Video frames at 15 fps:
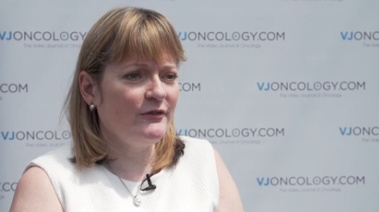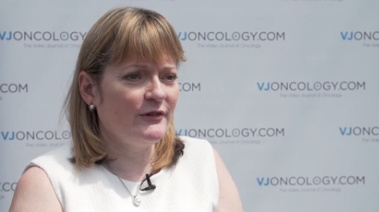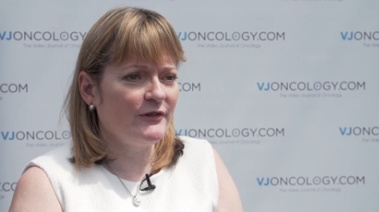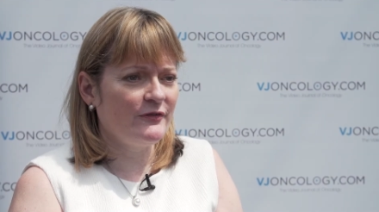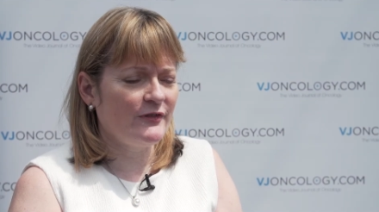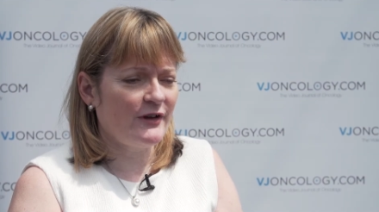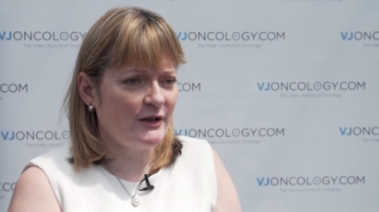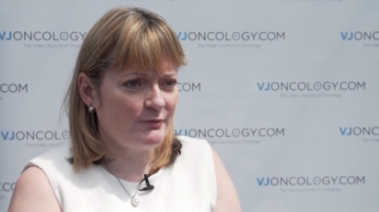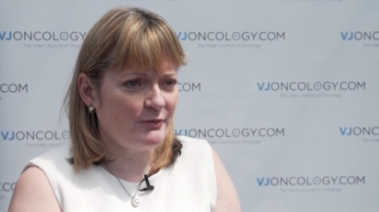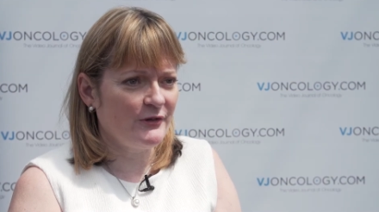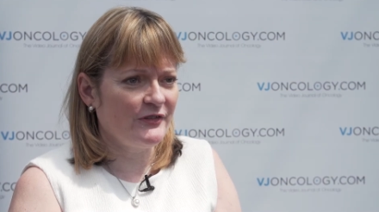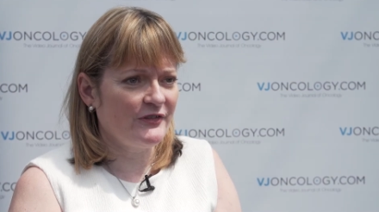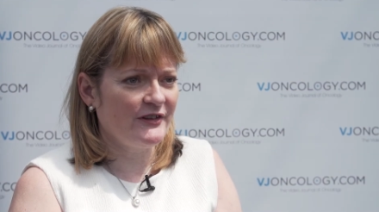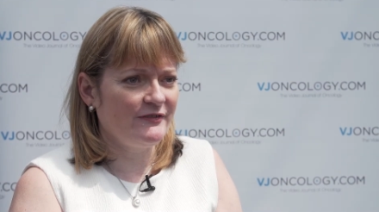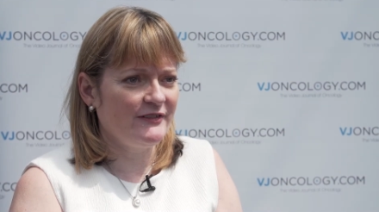was very
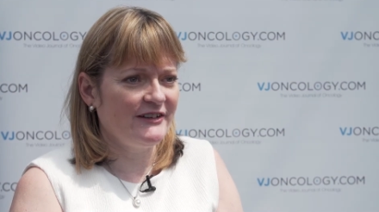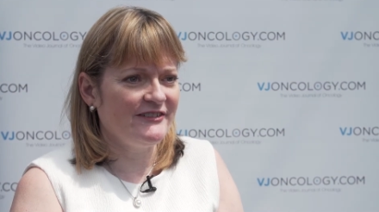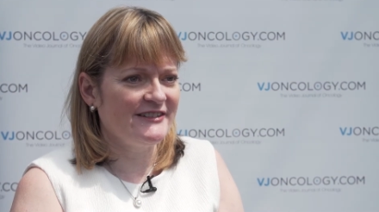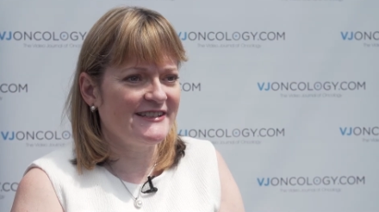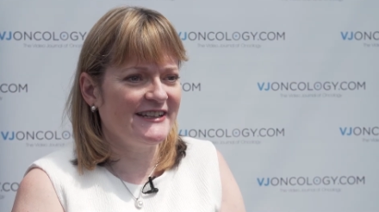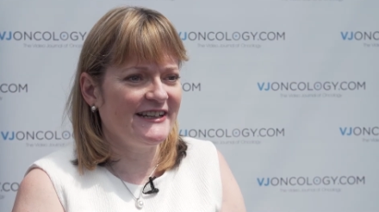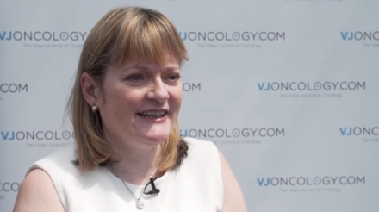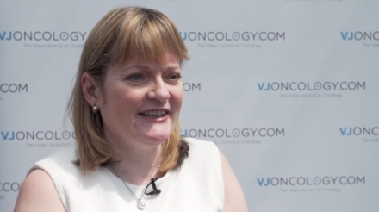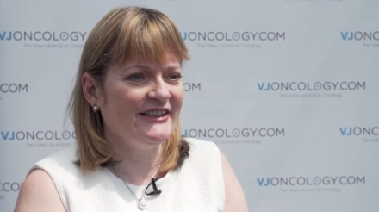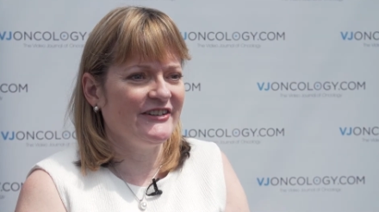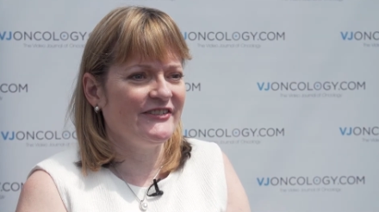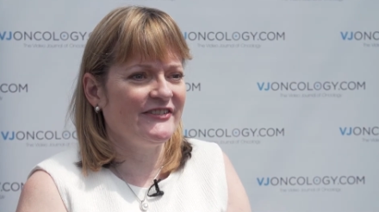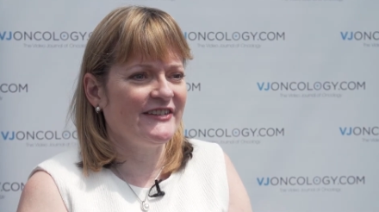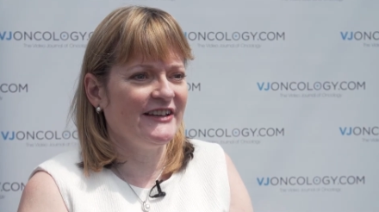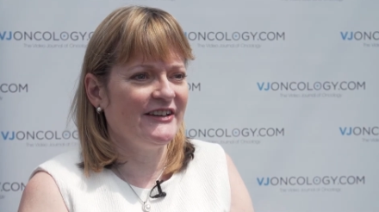positively
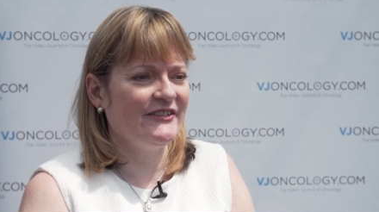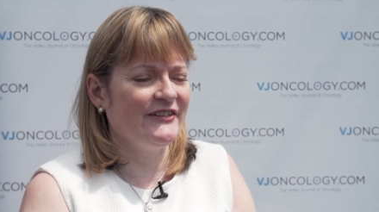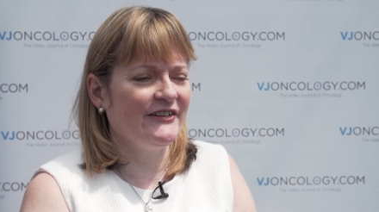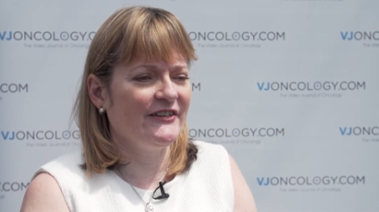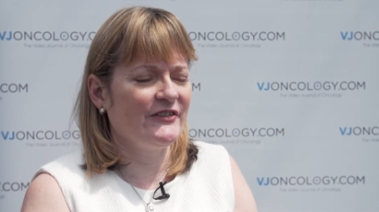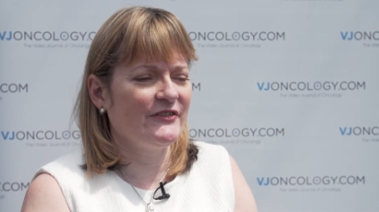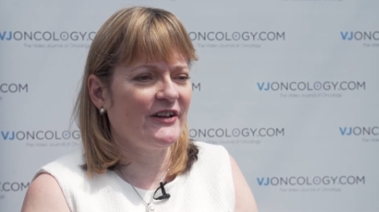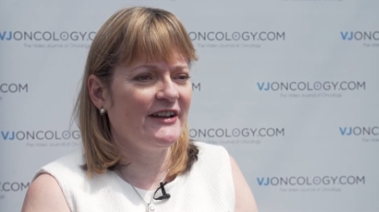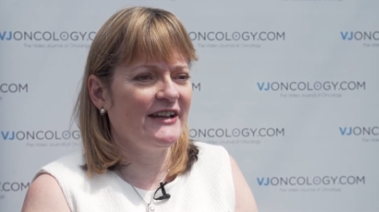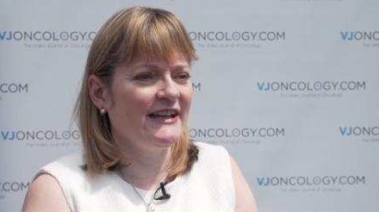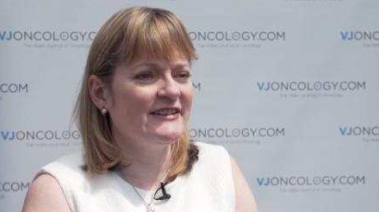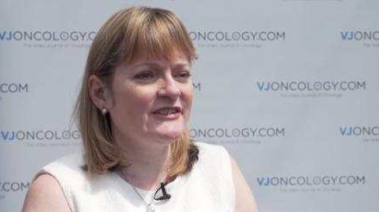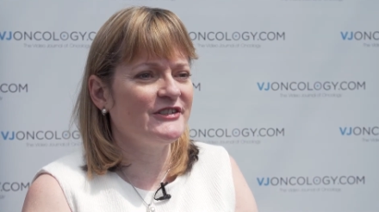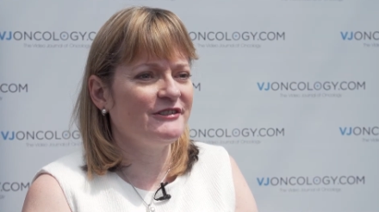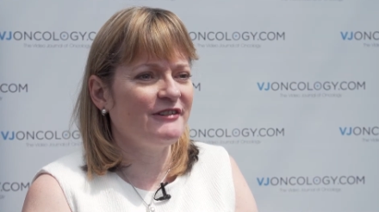received, it was very
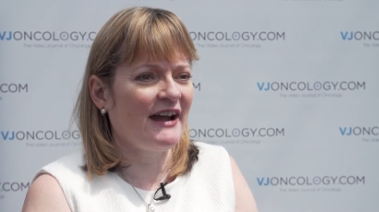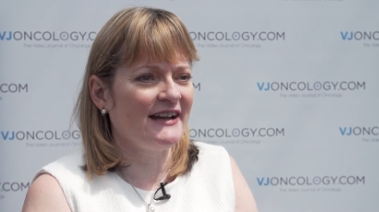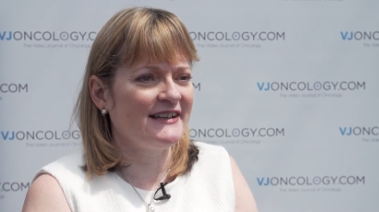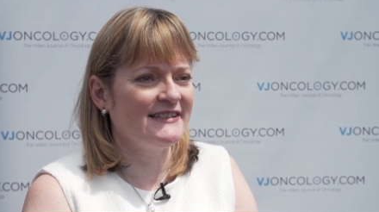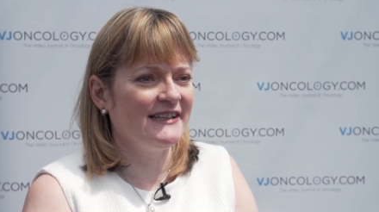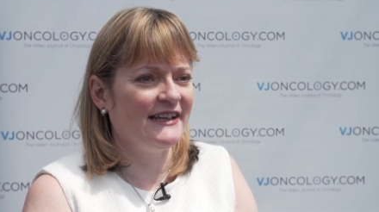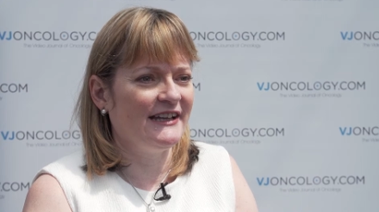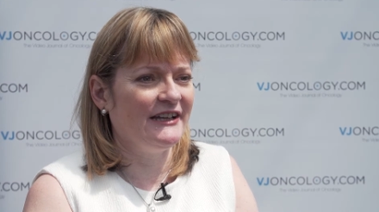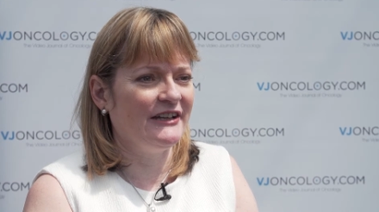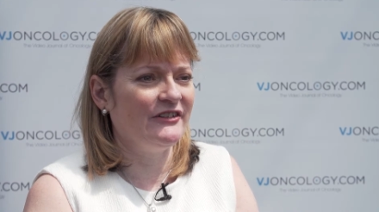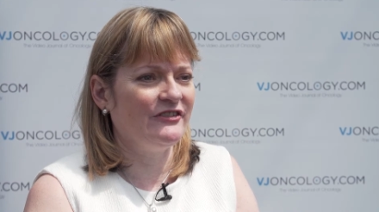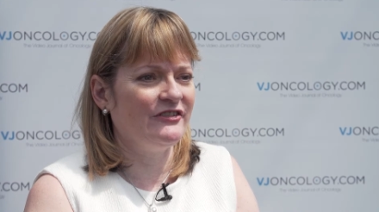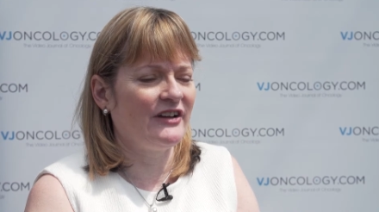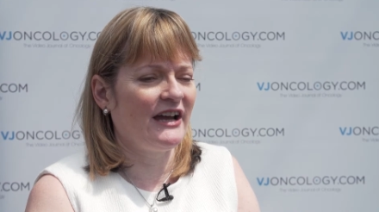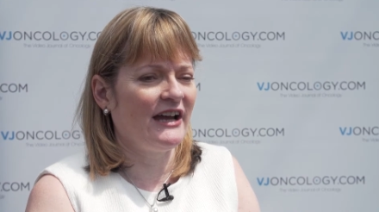
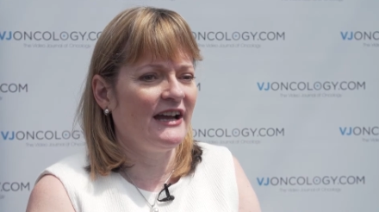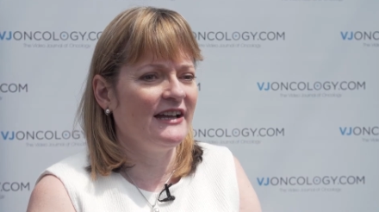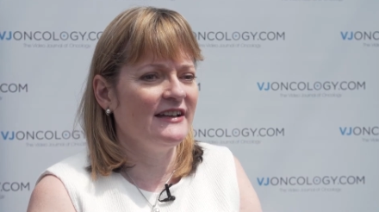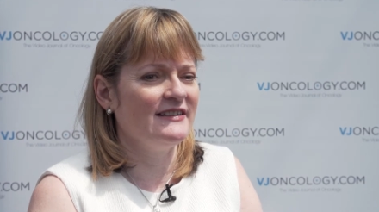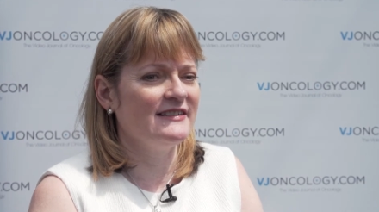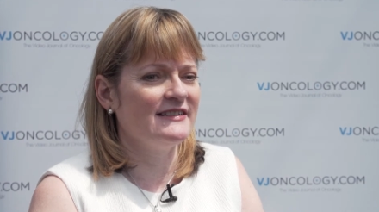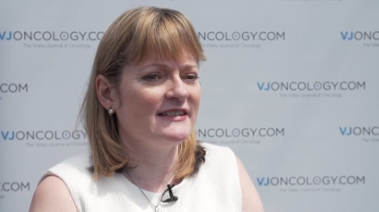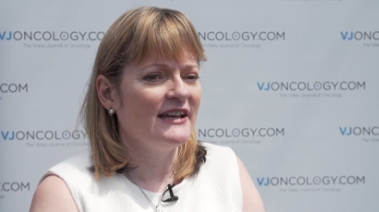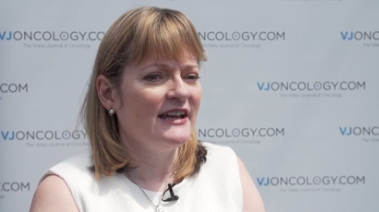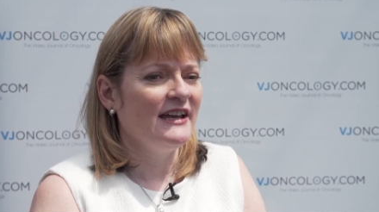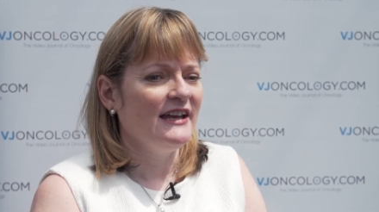interactive, and